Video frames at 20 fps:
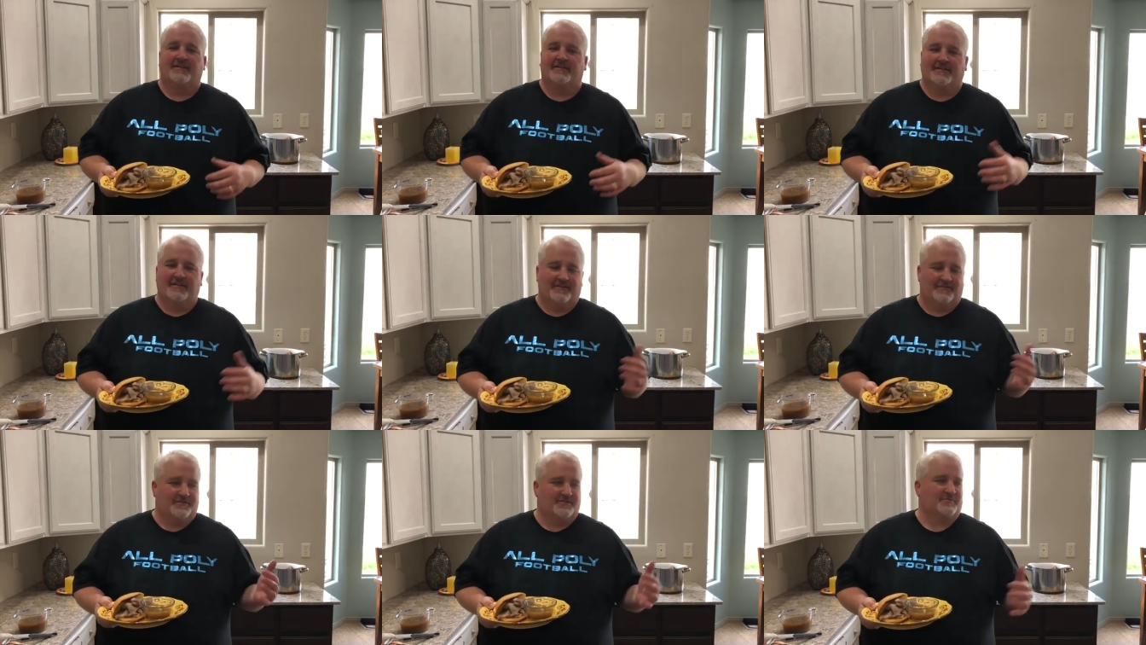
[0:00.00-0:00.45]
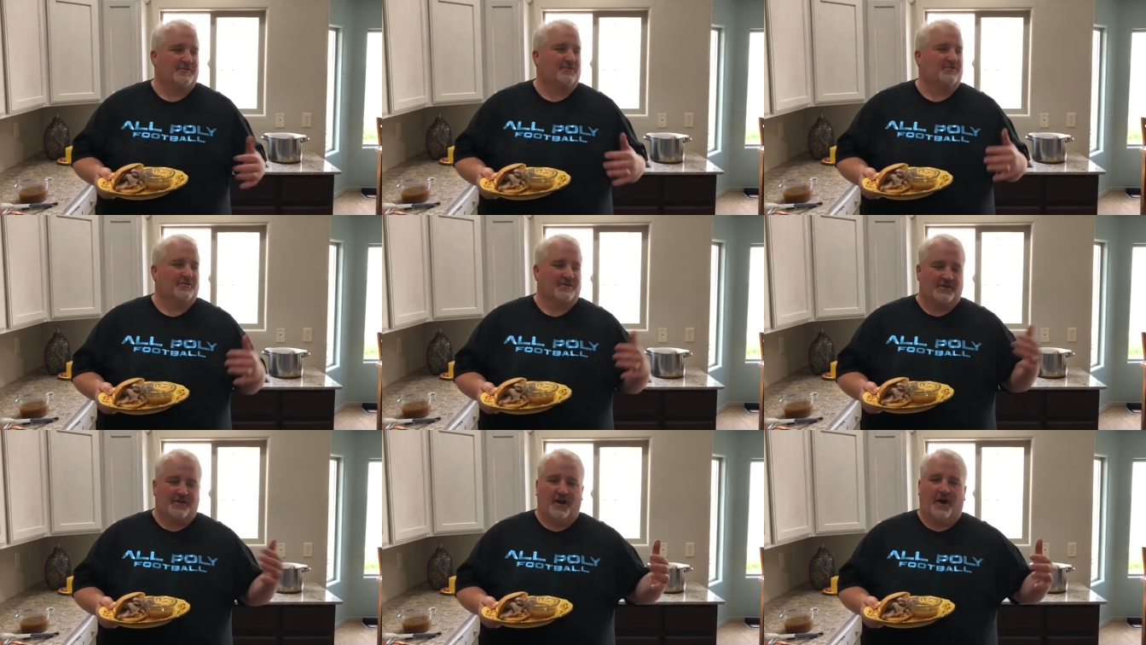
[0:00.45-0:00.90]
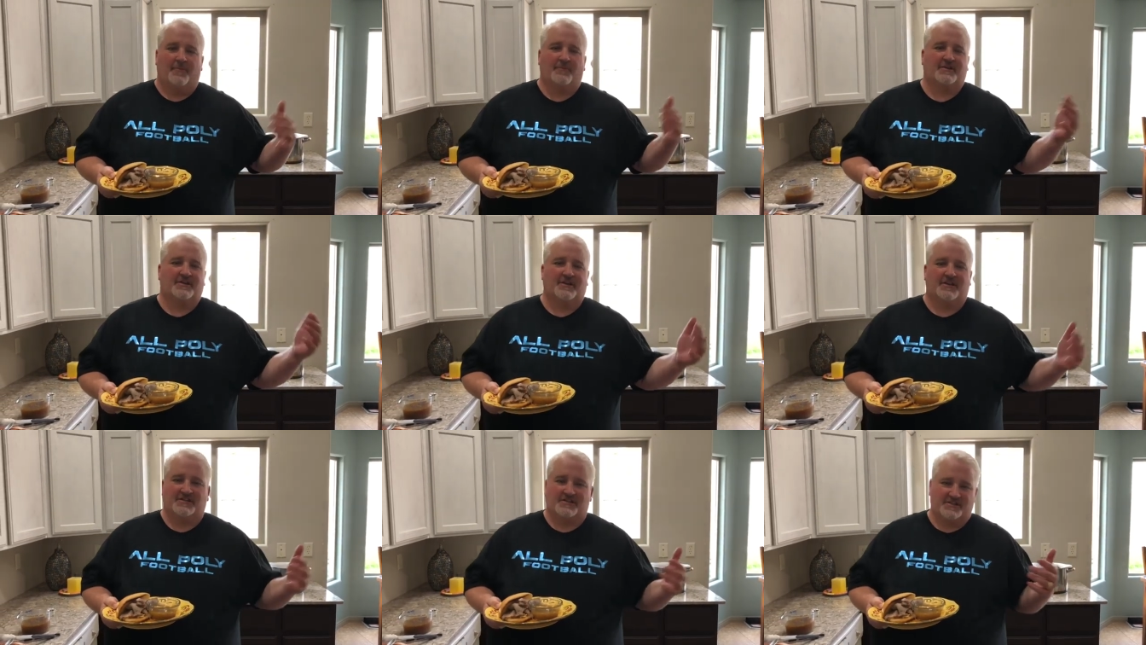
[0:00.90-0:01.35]
Difference between
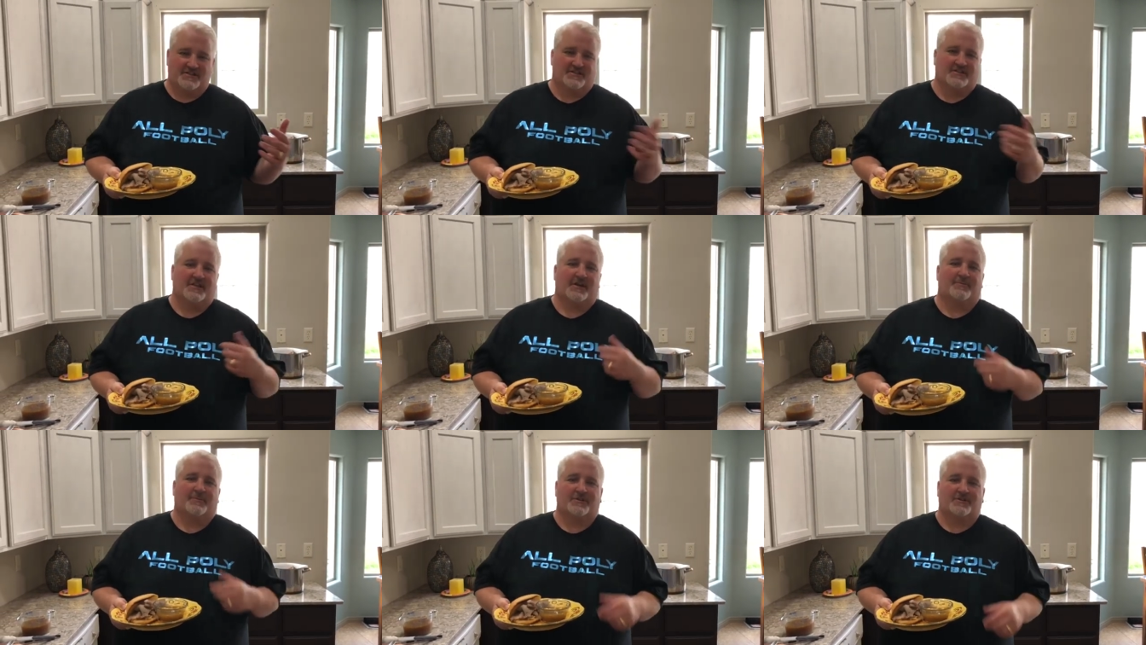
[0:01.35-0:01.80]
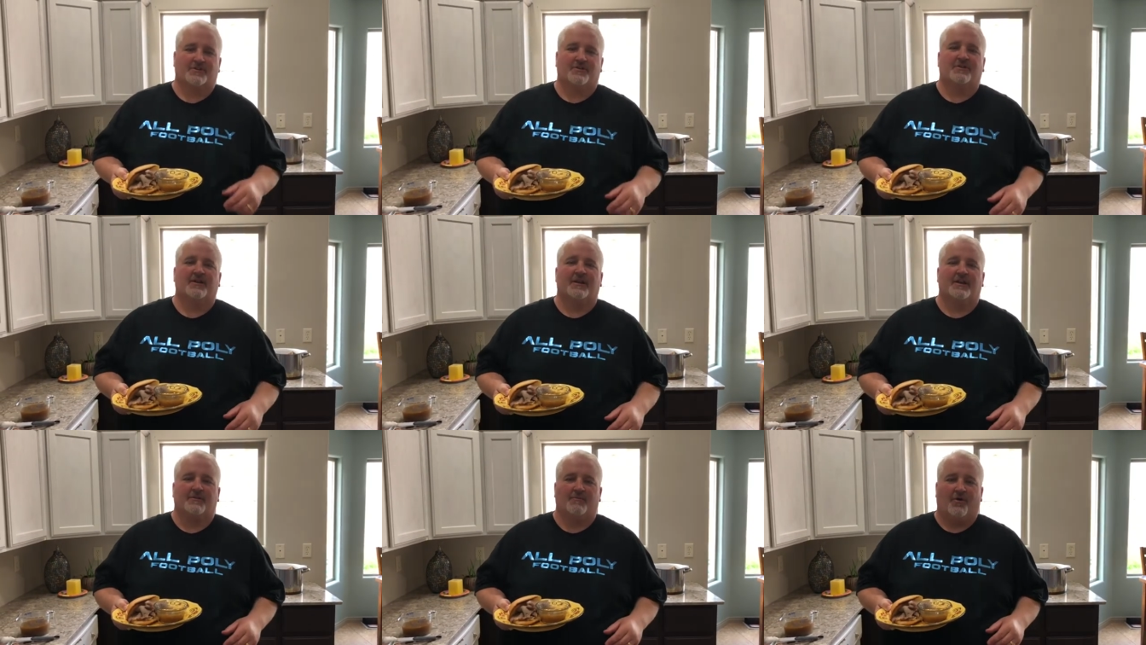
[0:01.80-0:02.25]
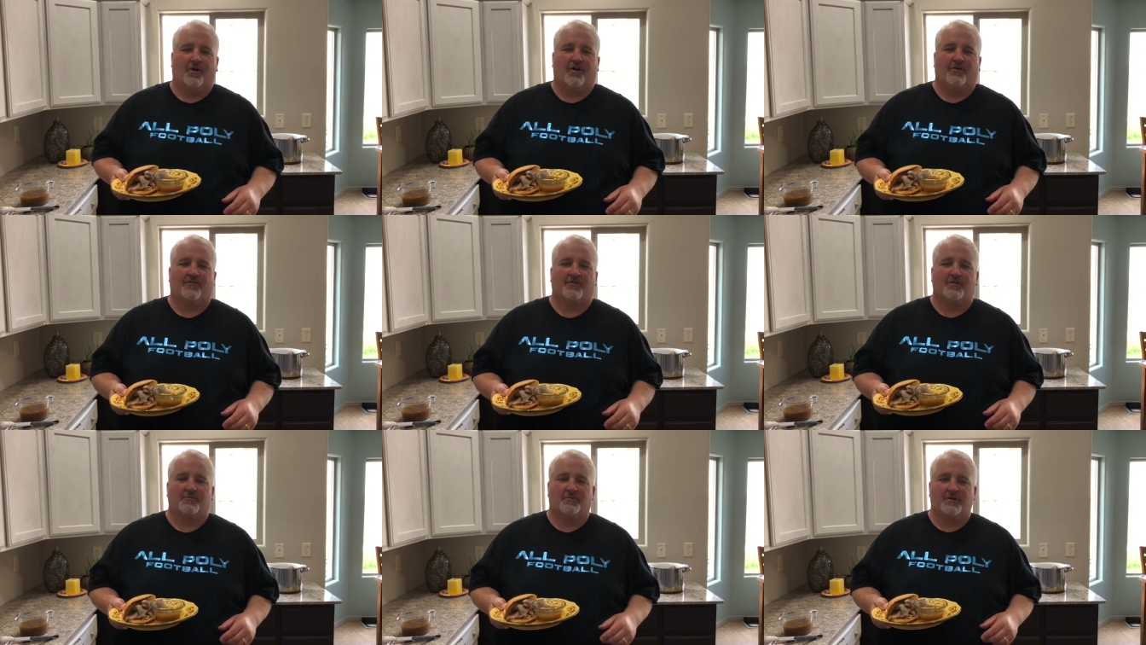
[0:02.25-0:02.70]
competition and stuff. But tune in
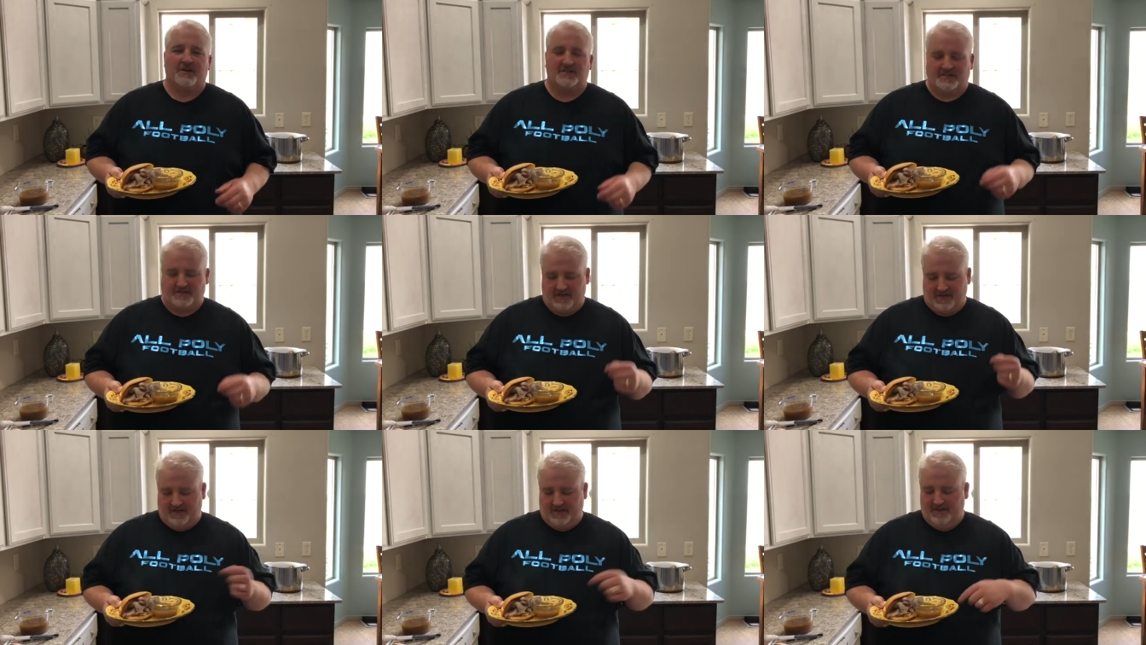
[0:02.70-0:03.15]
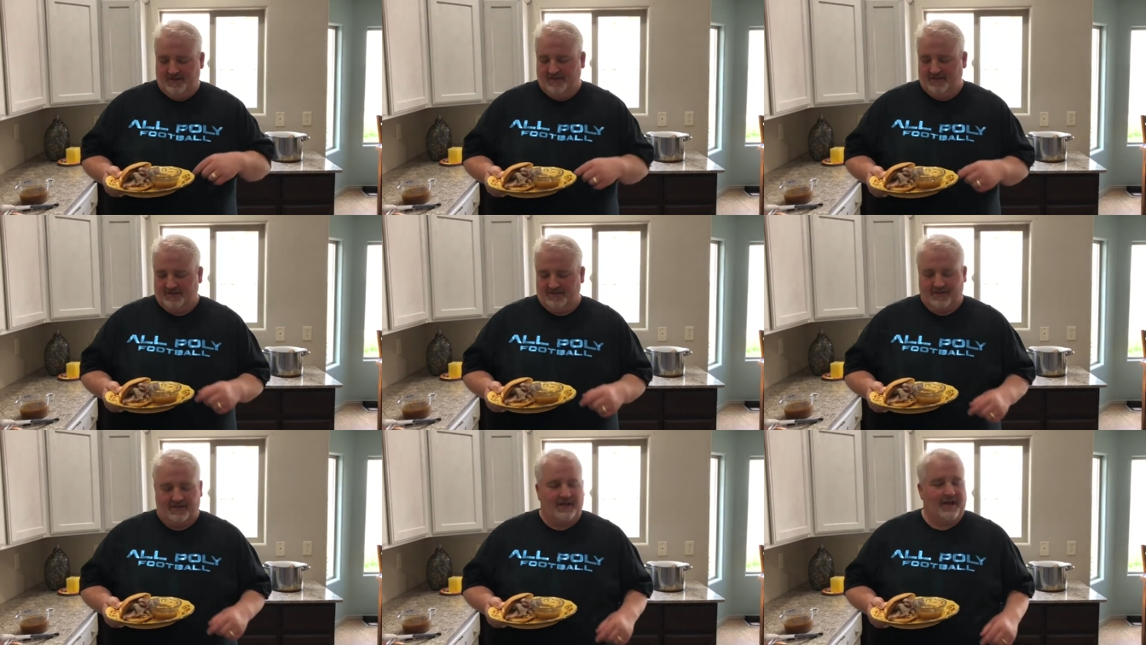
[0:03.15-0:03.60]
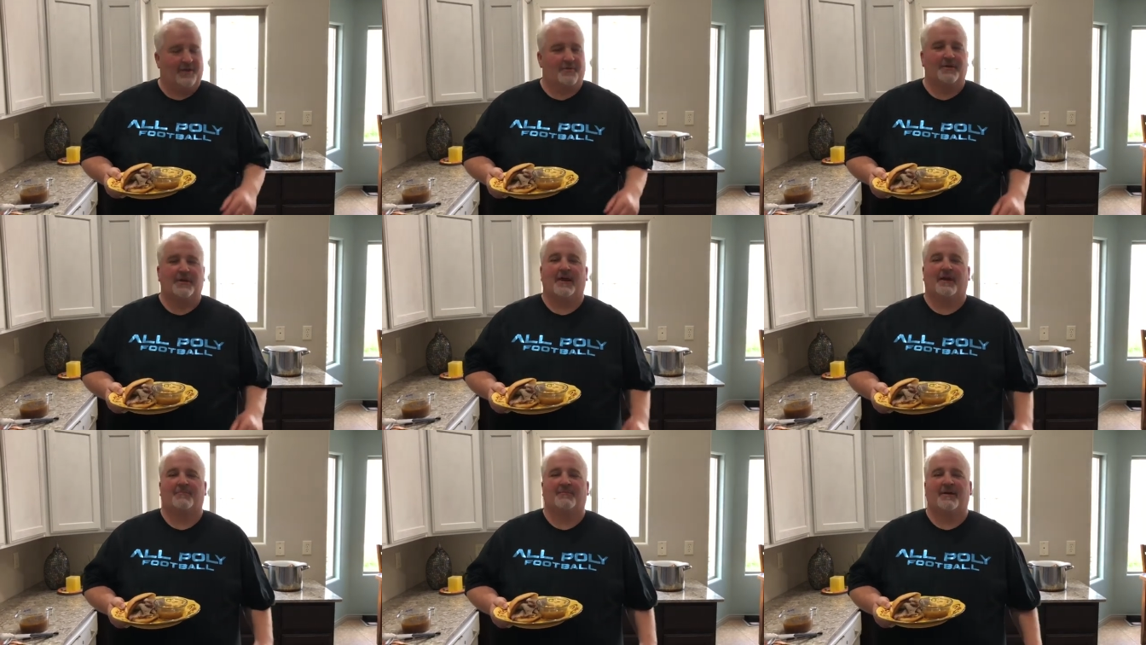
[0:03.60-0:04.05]
tomorrow for the brisket. Today
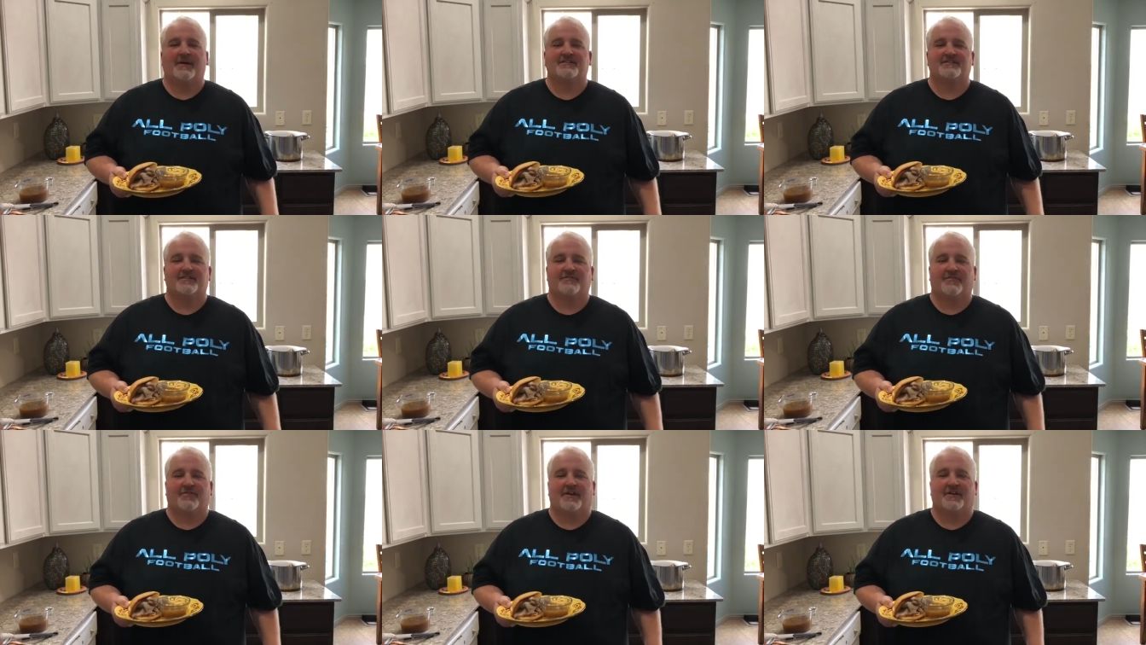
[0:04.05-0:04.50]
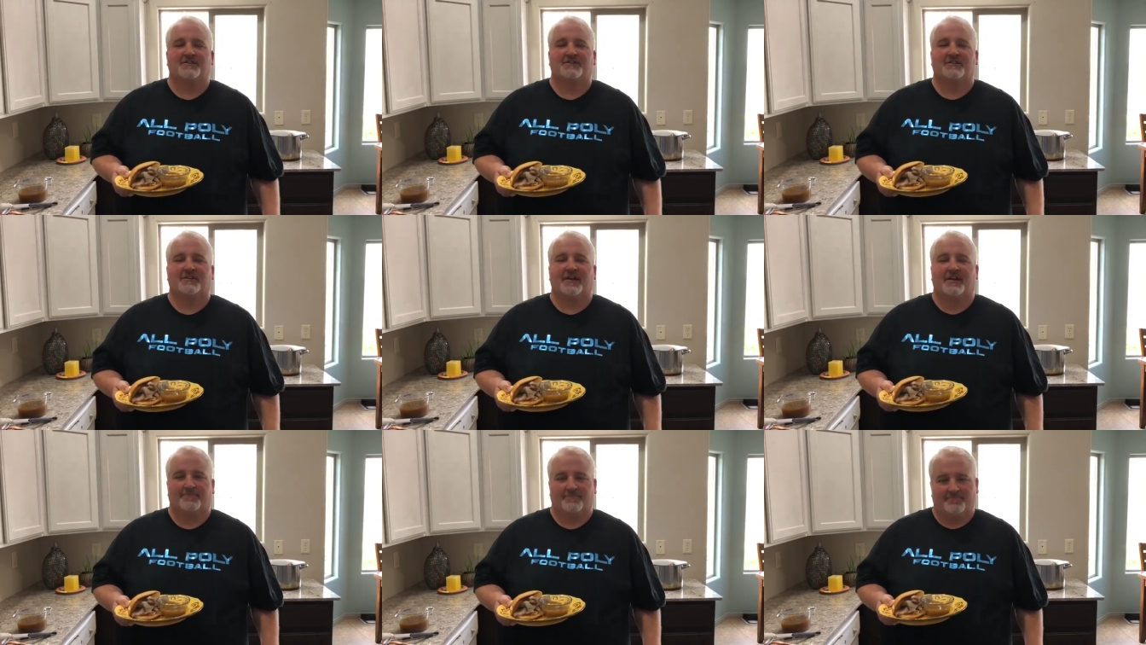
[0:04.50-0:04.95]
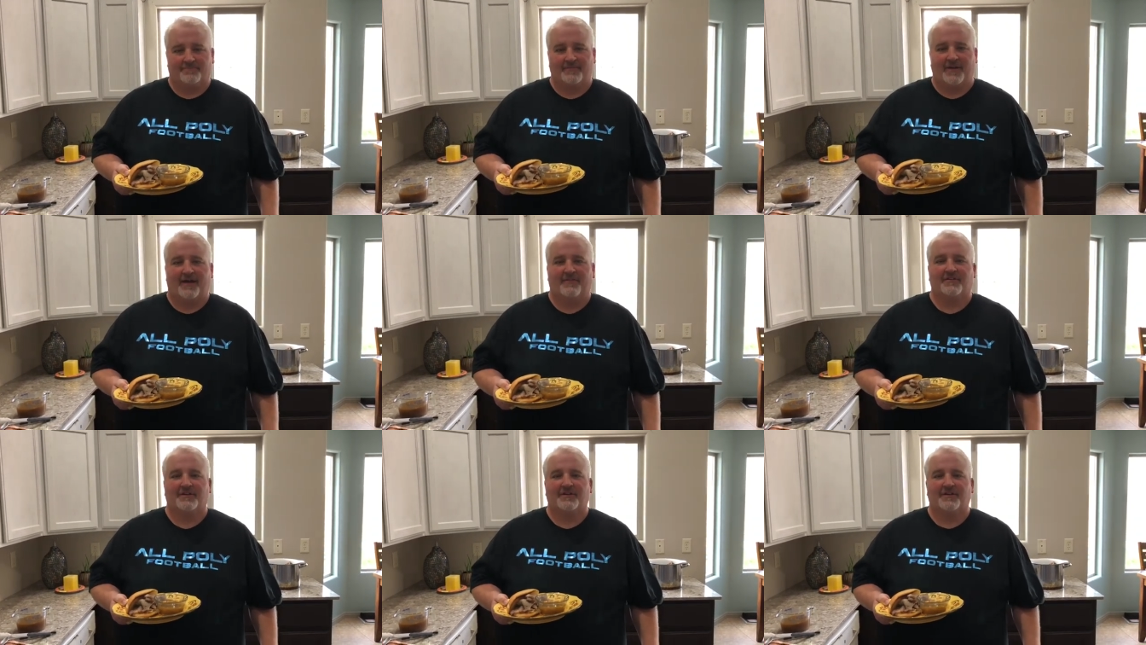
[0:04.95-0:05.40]
we got amazing French dip.
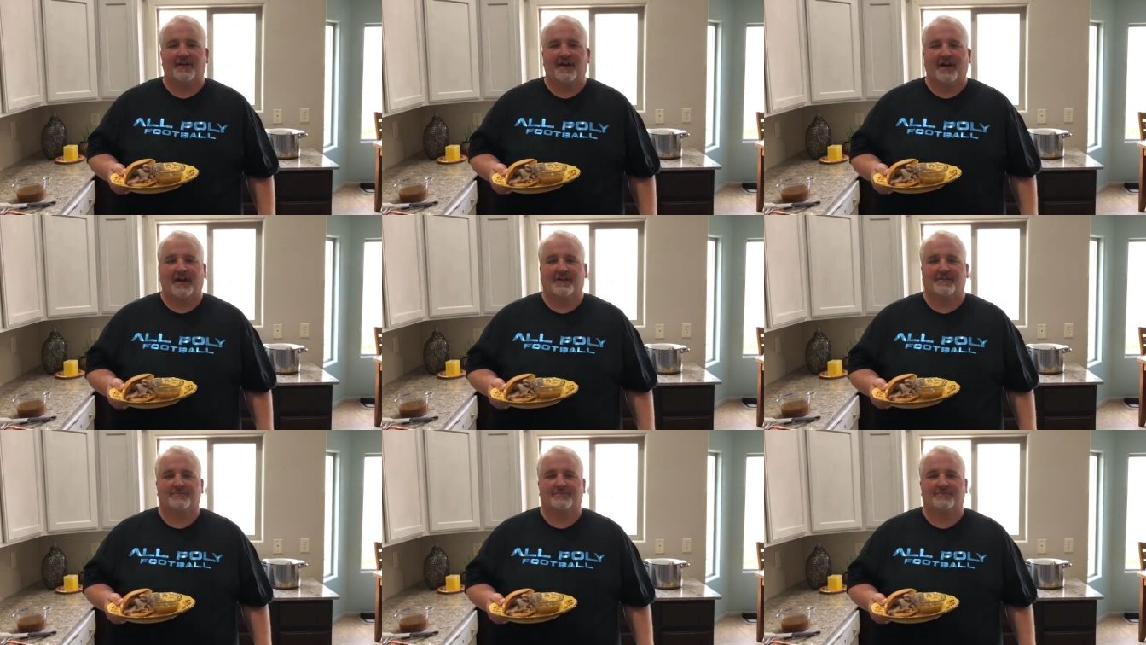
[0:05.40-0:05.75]
Have a good night.